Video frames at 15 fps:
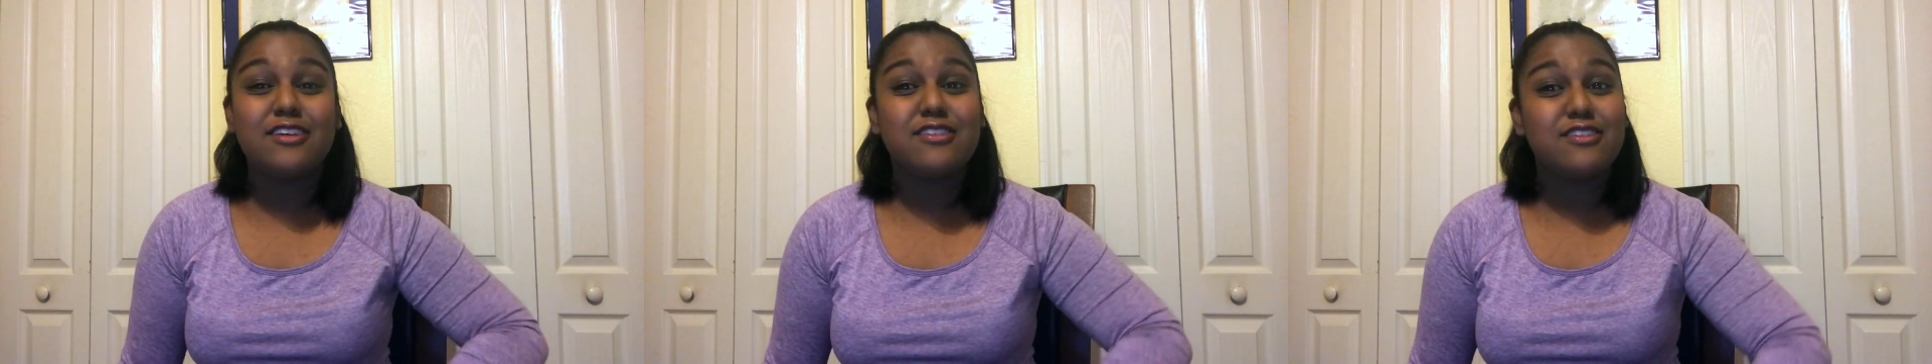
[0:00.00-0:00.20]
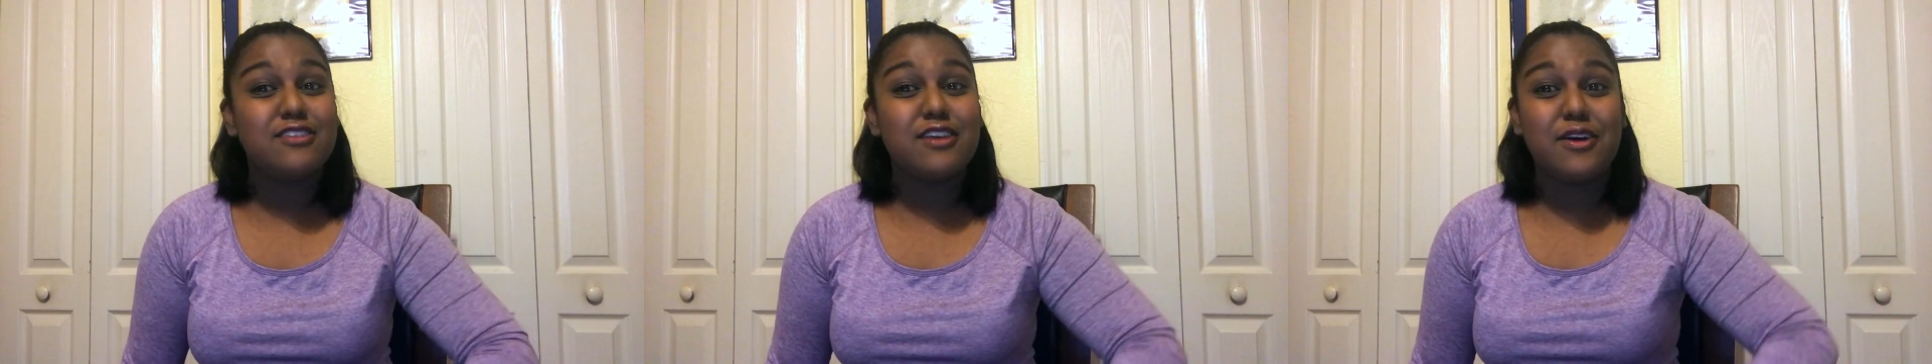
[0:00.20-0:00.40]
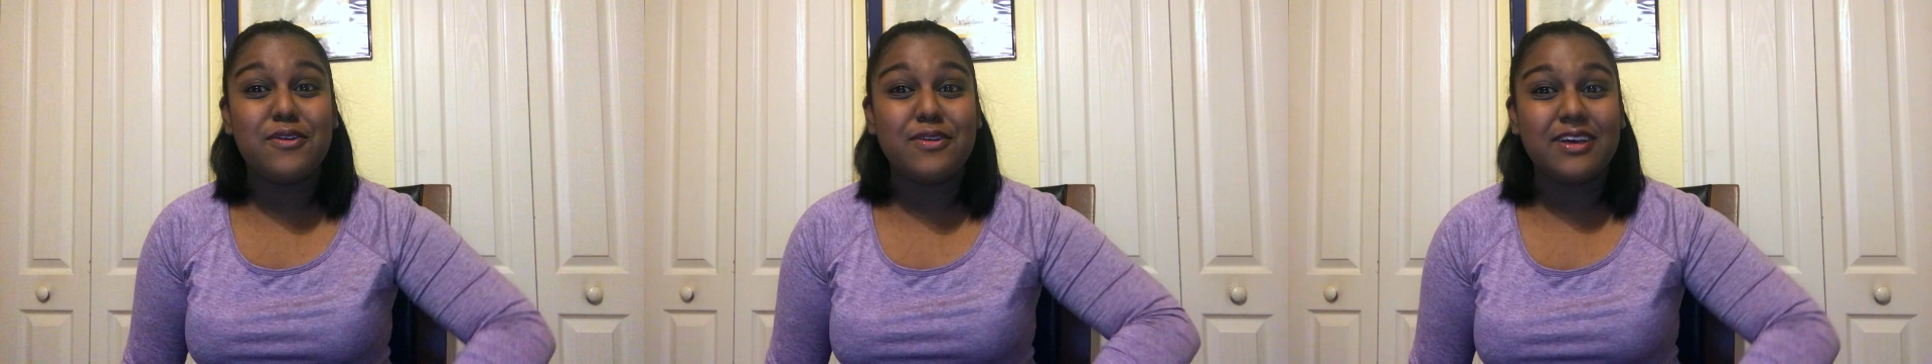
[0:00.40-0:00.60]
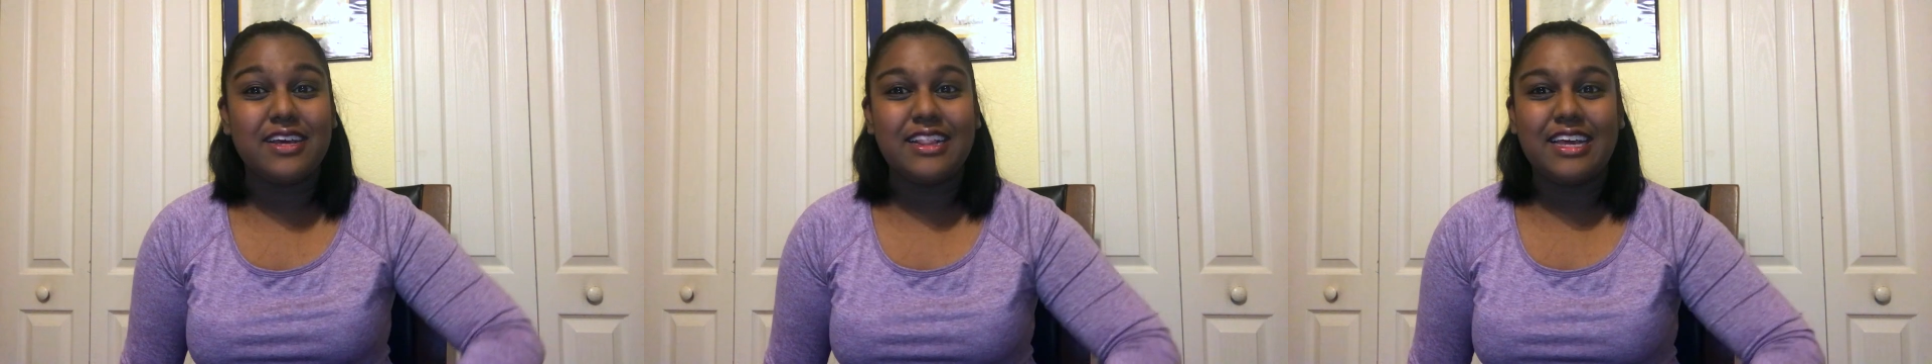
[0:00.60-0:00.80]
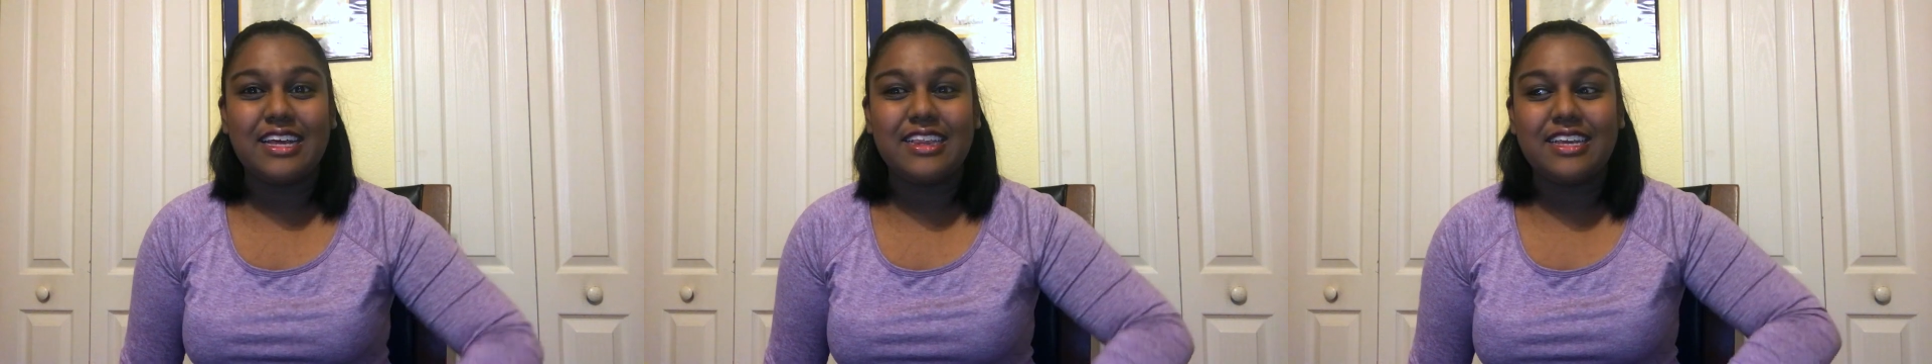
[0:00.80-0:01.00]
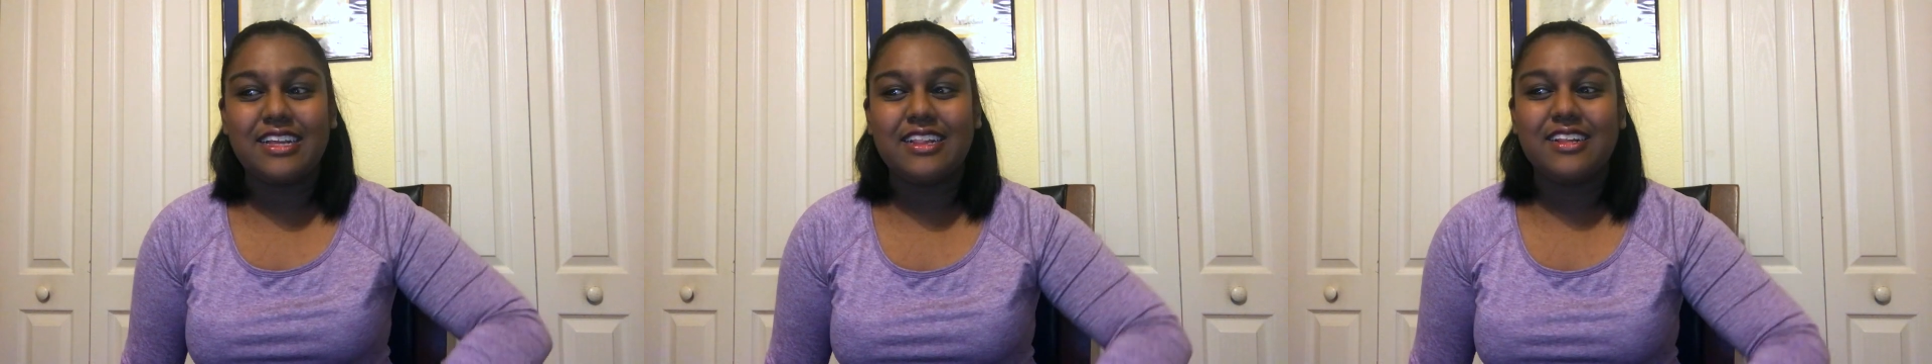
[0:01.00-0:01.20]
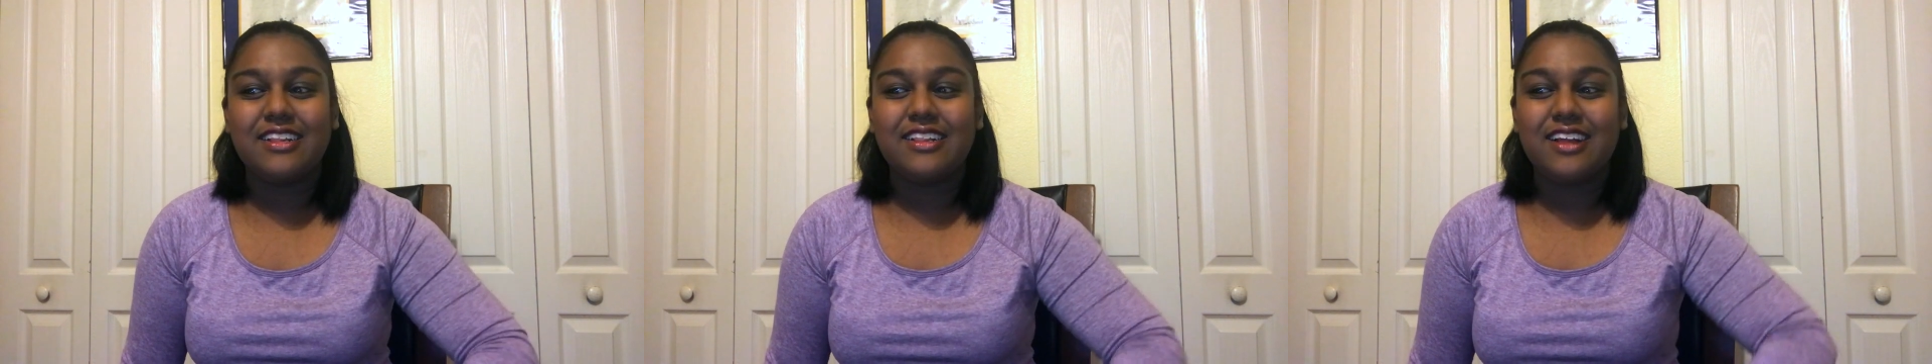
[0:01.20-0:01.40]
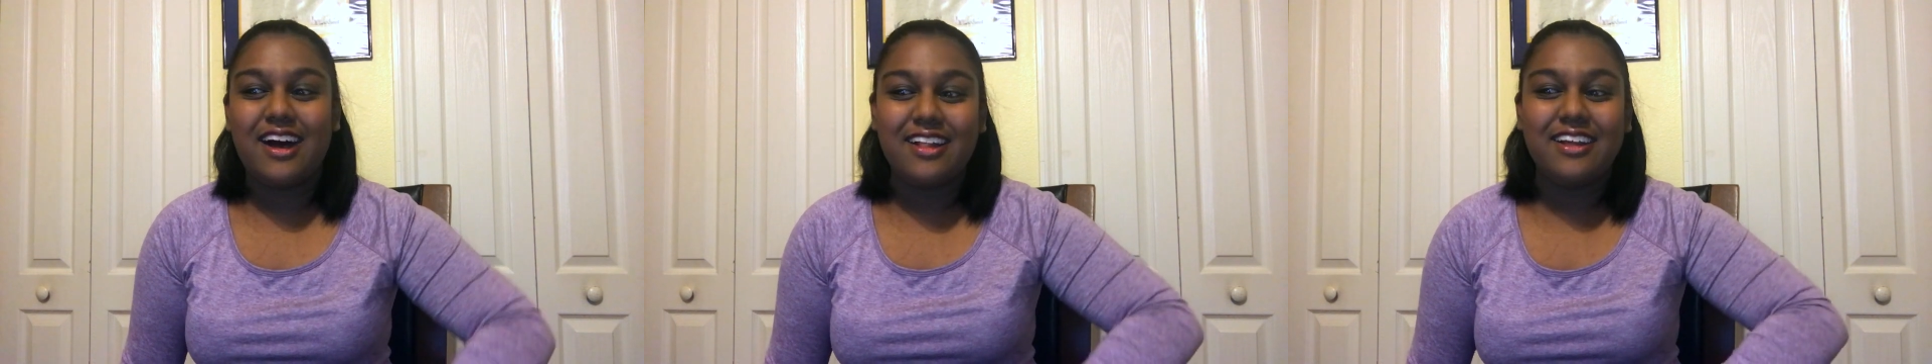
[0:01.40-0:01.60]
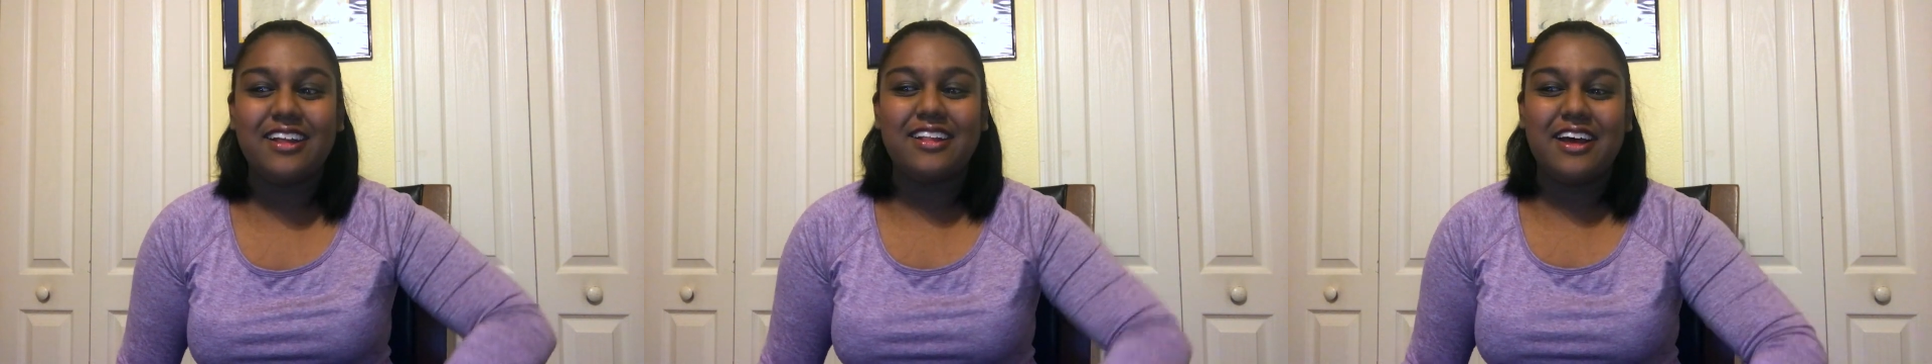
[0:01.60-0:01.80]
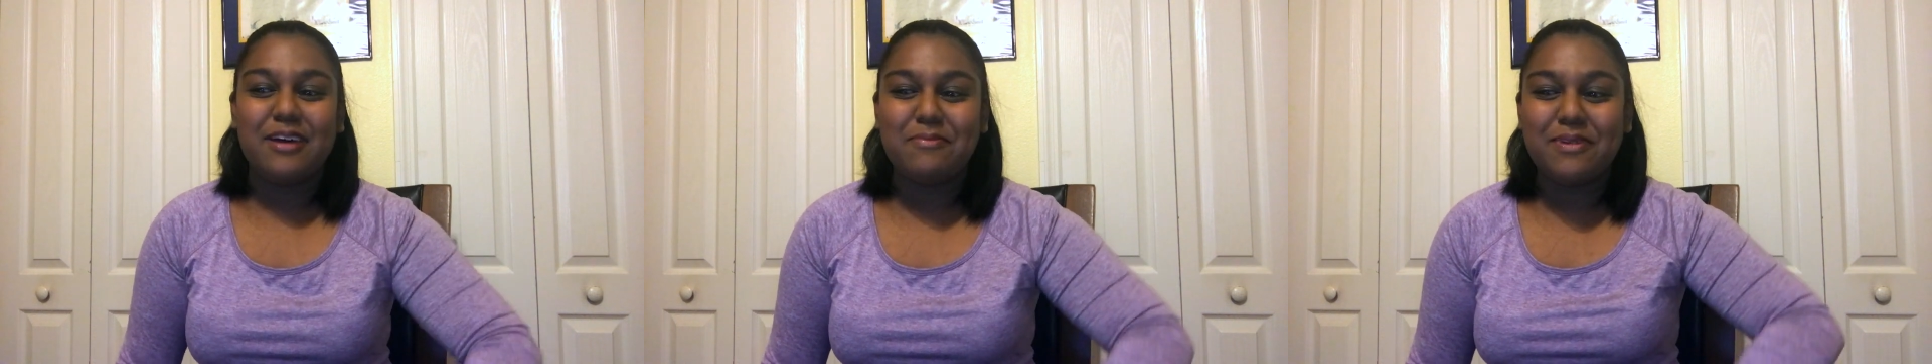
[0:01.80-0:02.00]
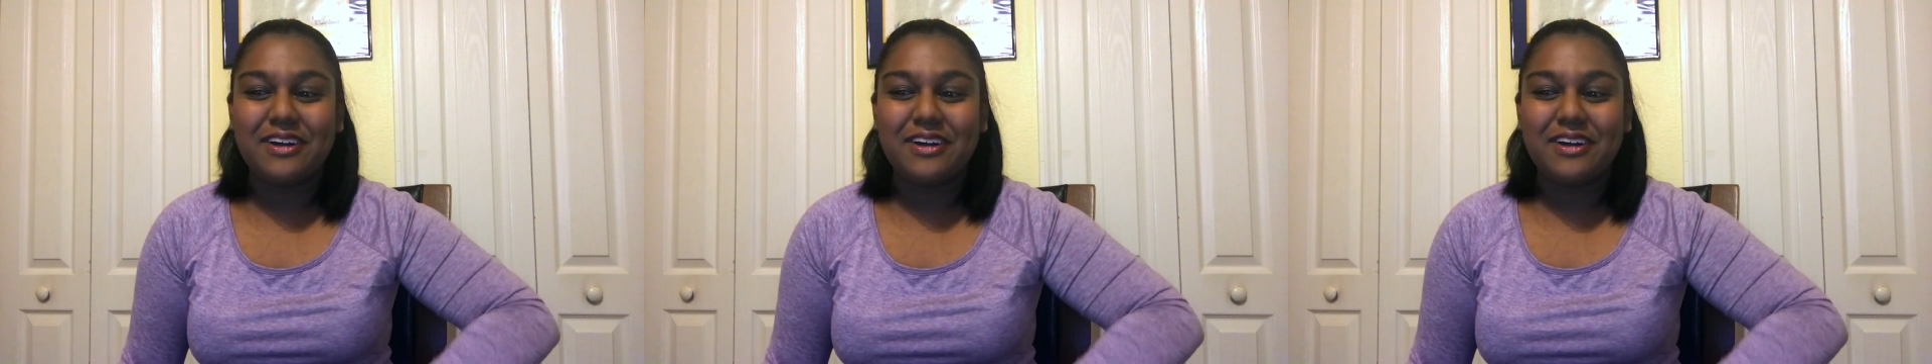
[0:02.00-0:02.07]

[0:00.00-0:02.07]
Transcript: looks so good like the la la la